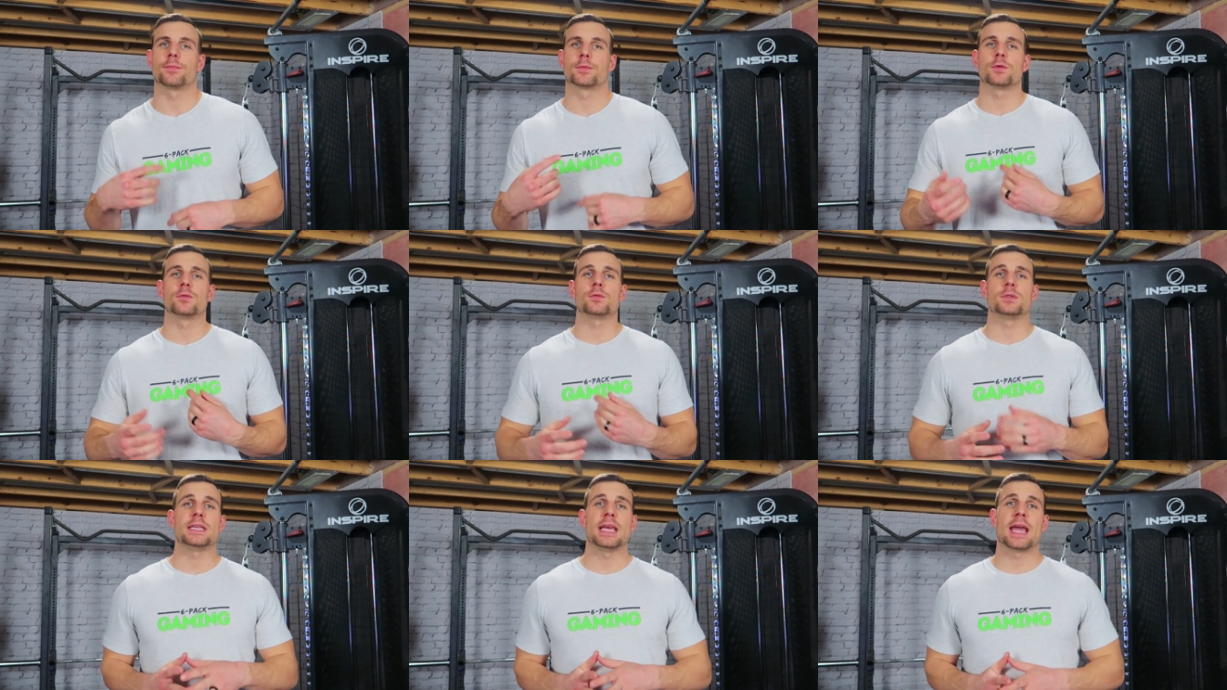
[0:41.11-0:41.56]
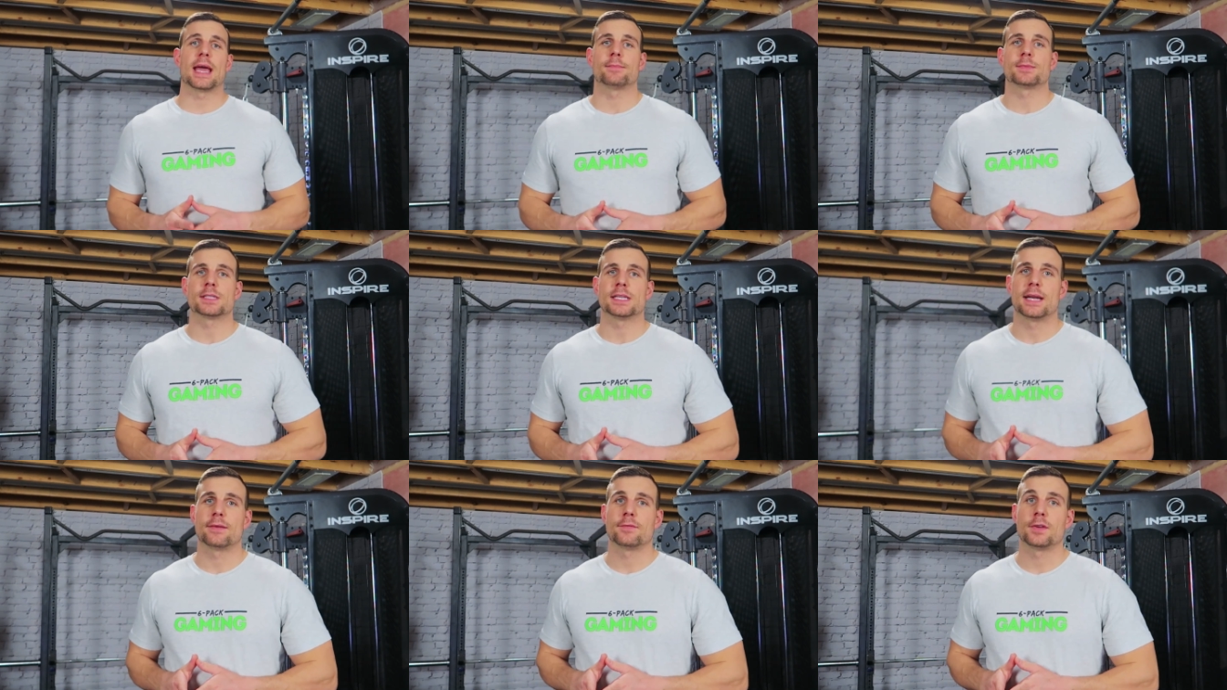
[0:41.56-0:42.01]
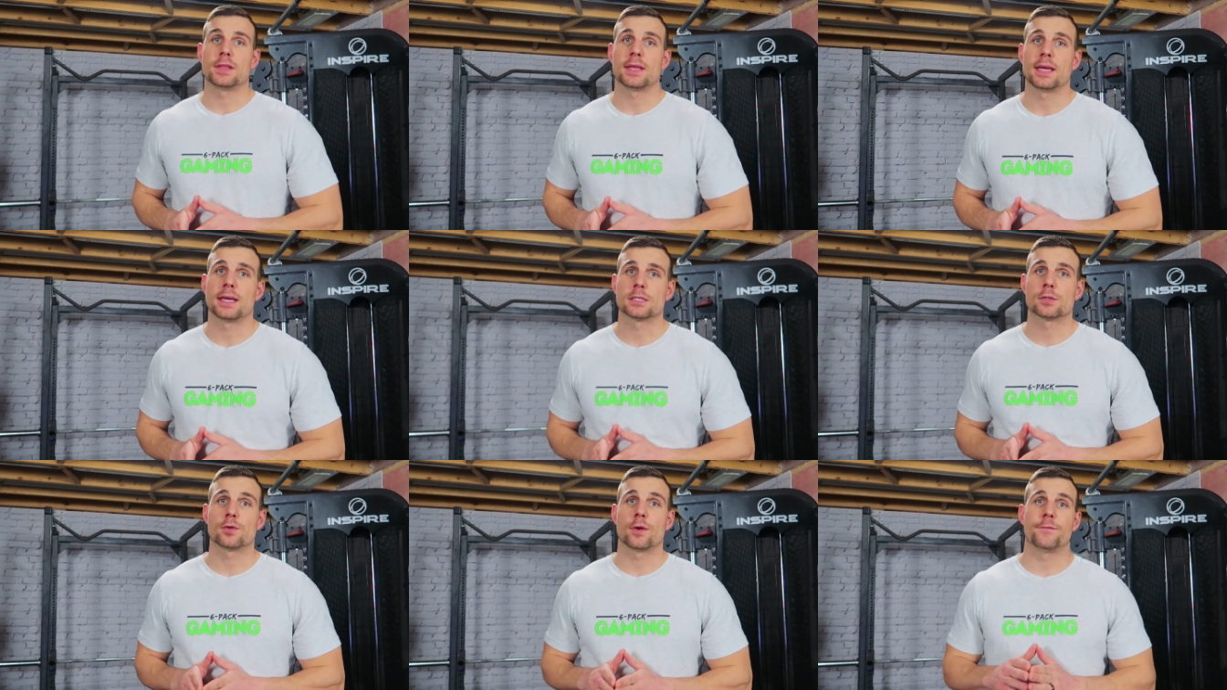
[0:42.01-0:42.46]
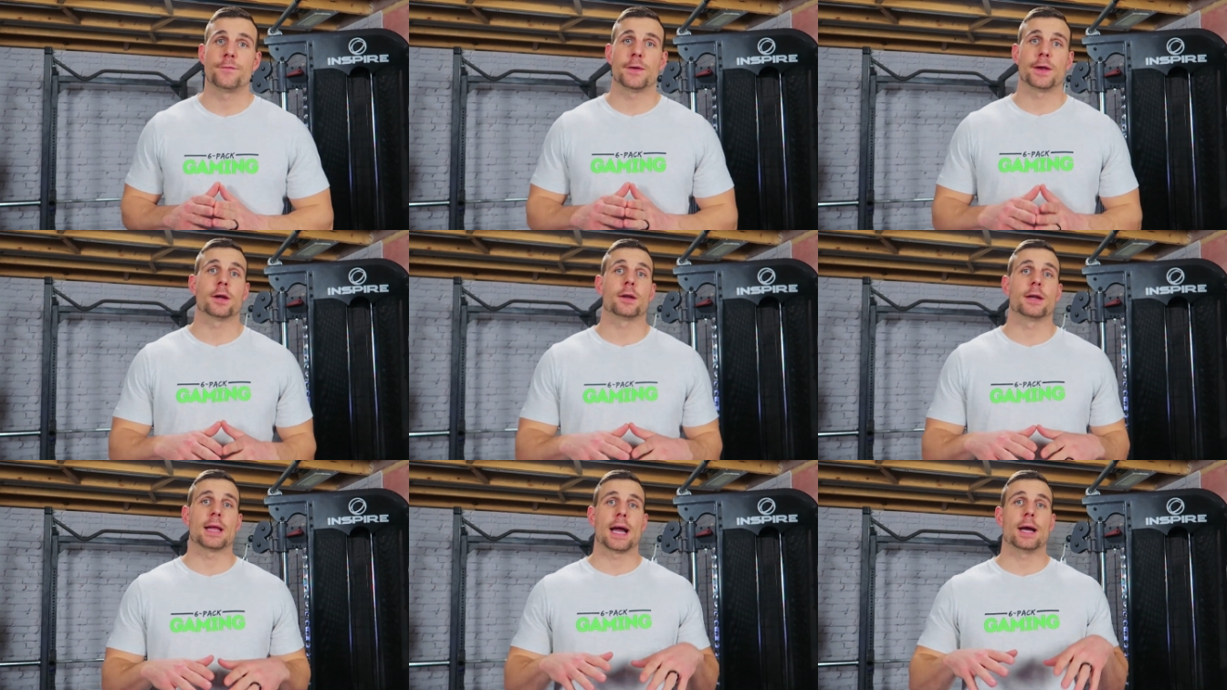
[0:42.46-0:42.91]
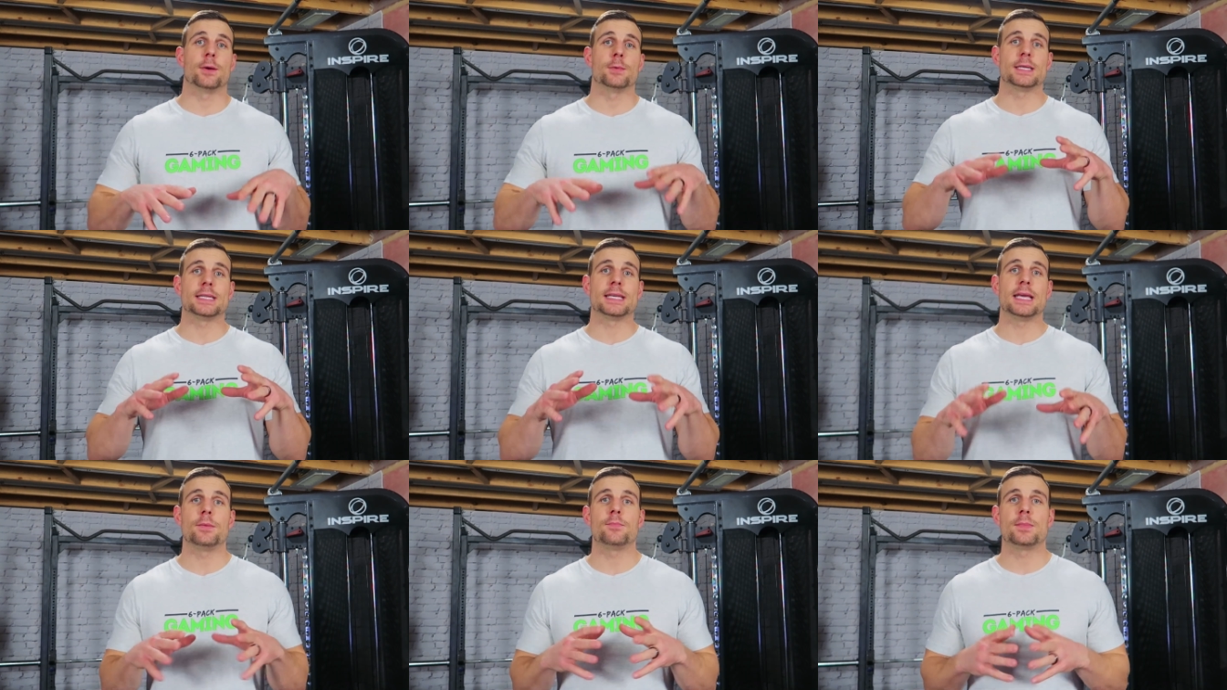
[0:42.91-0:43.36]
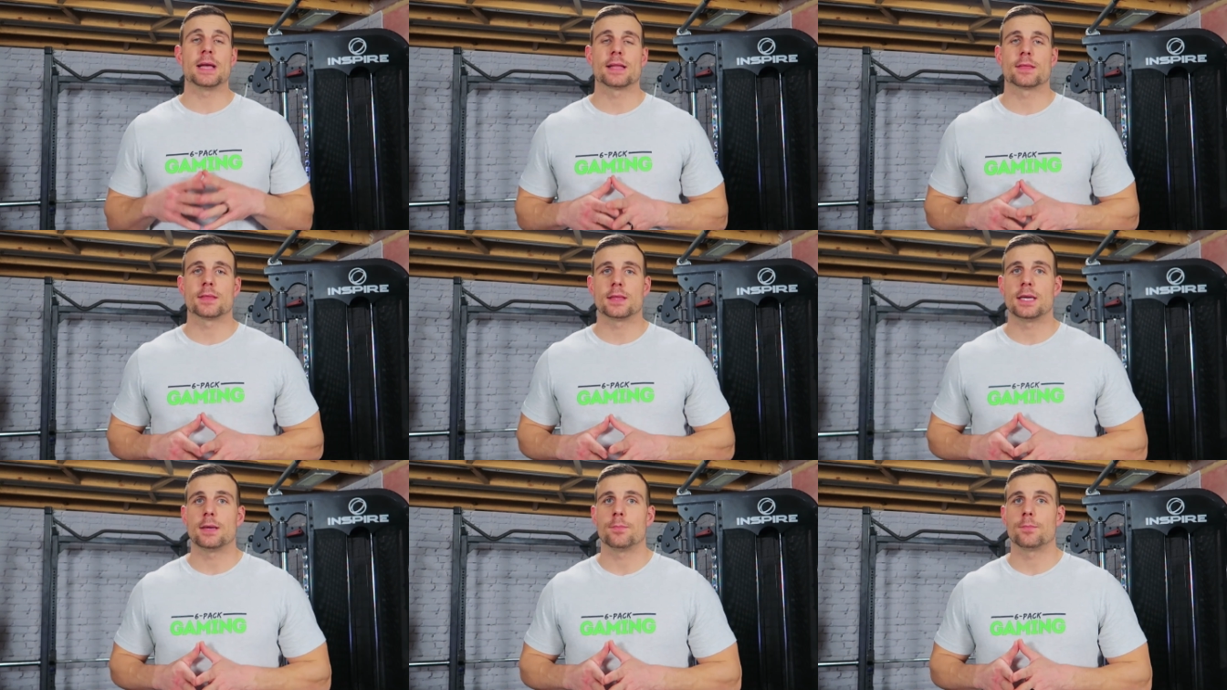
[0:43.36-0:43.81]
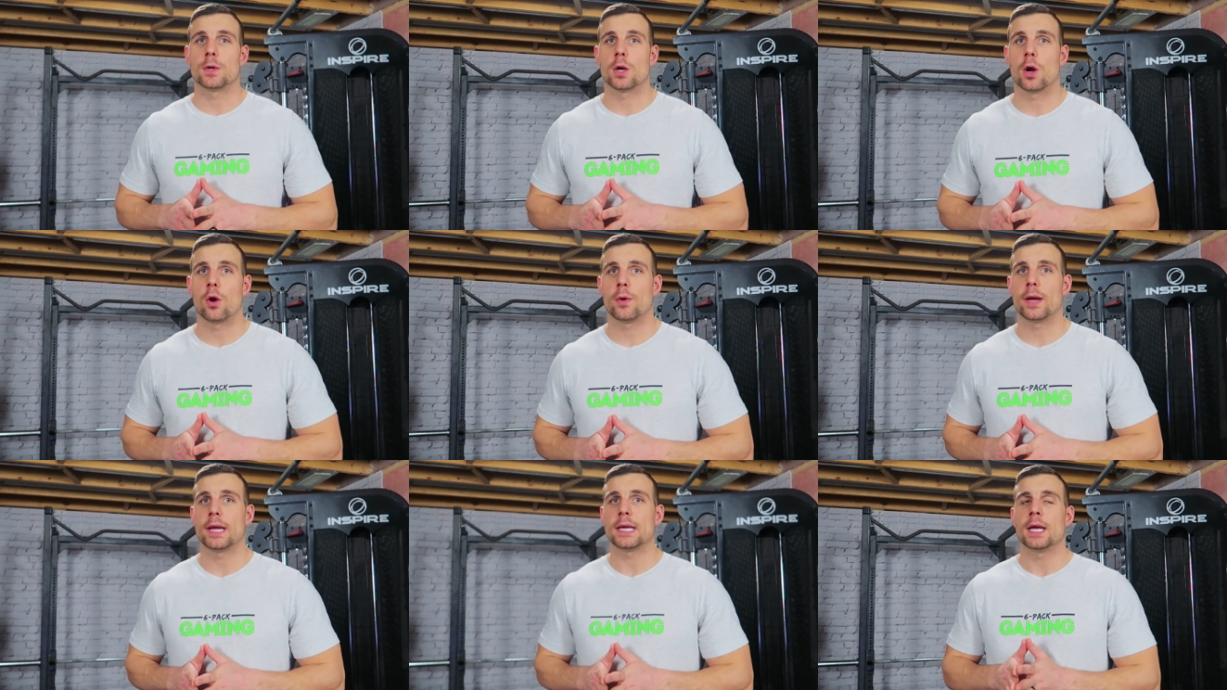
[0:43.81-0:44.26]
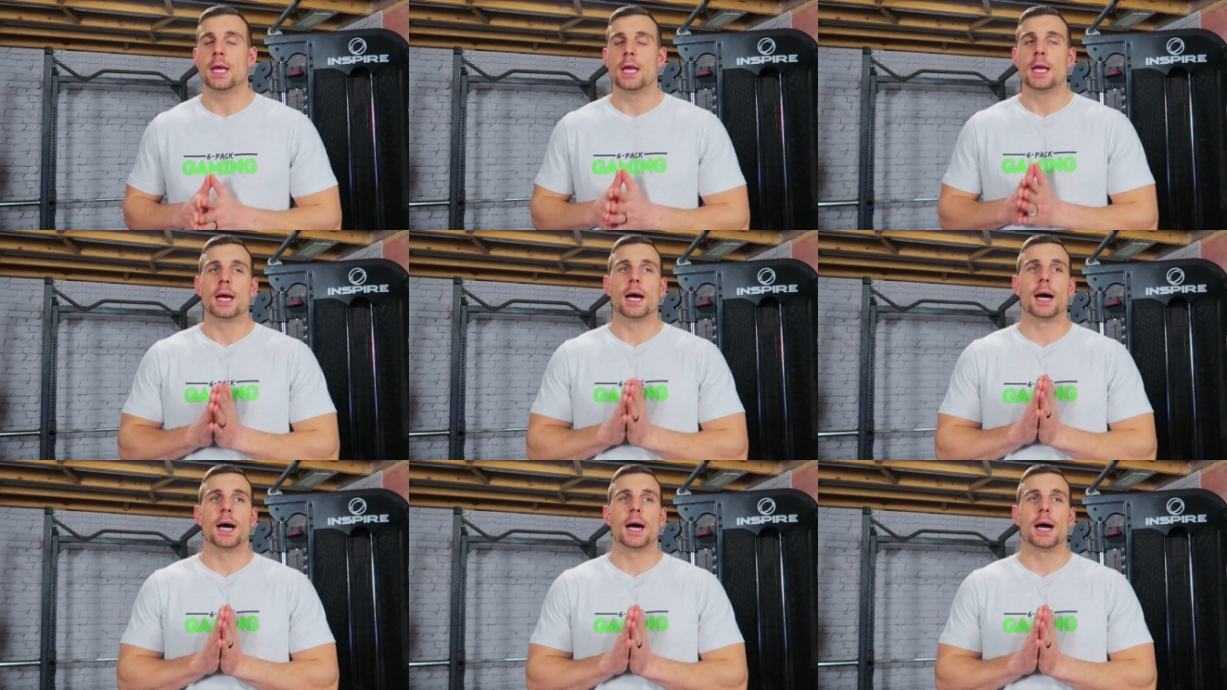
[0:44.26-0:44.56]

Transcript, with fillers: through DMs and everything, so I figured I would keep that theme going,